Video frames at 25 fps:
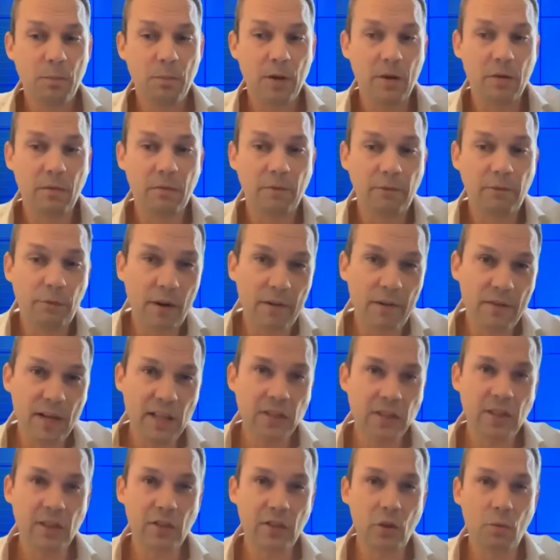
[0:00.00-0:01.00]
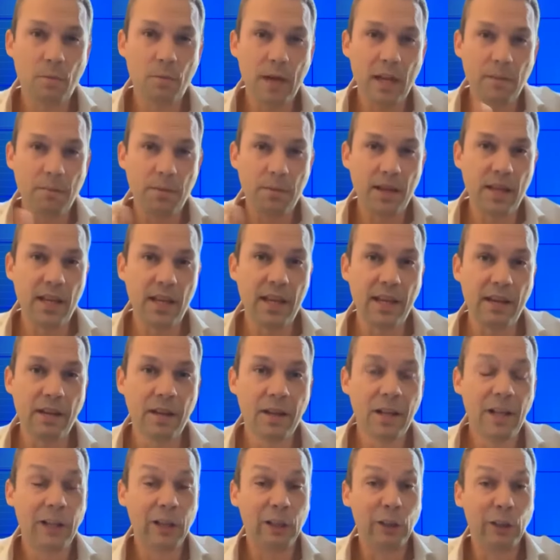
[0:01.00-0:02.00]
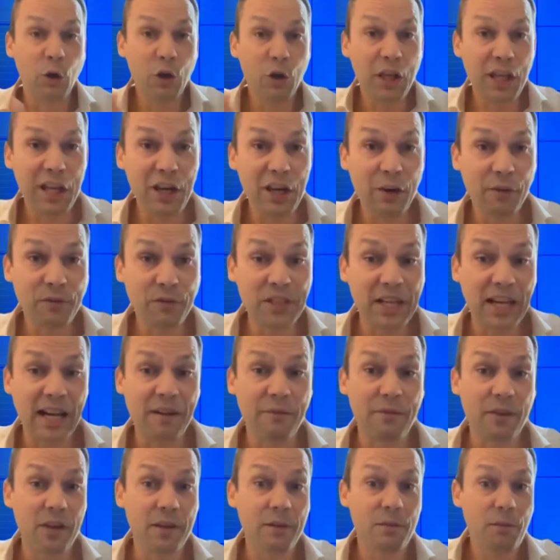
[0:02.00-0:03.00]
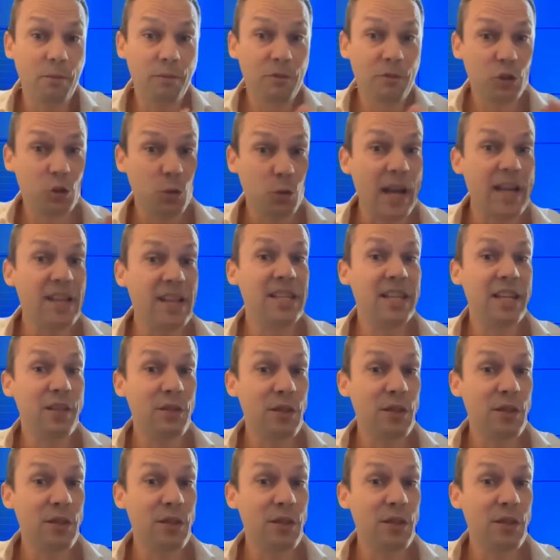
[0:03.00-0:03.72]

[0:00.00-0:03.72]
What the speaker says: but for investors who may be lucky enough to have a 20,